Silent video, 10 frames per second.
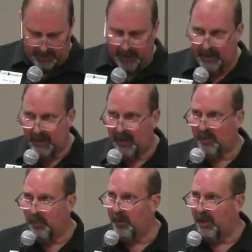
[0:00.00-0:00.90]
And the other
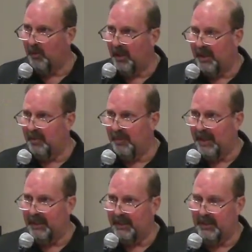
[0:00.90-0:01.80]
point I wanted to
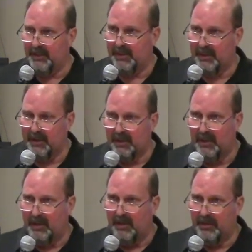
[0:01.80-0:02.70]
make is
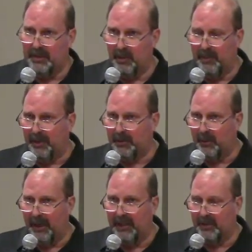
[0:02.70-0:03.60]
steel belted
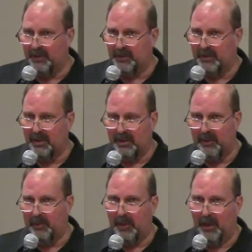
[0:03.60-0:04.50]
radials, I
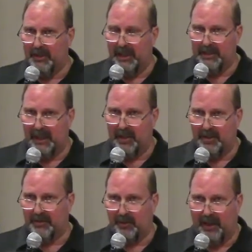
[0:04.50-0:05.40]
mean, we all take
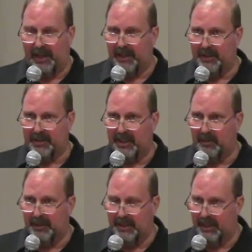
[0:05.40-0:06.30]
tires for granted just like
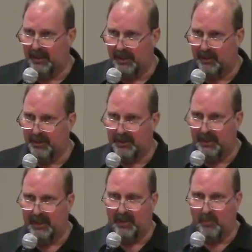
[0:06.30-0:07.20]
we take
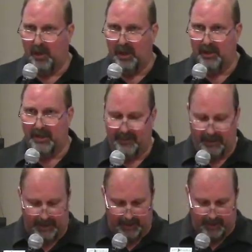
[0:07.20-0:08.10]
electricity and water and
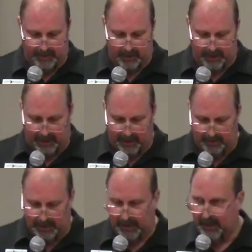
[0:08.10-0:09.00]
everything else for granted,
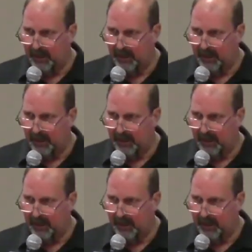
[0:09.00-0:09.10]
but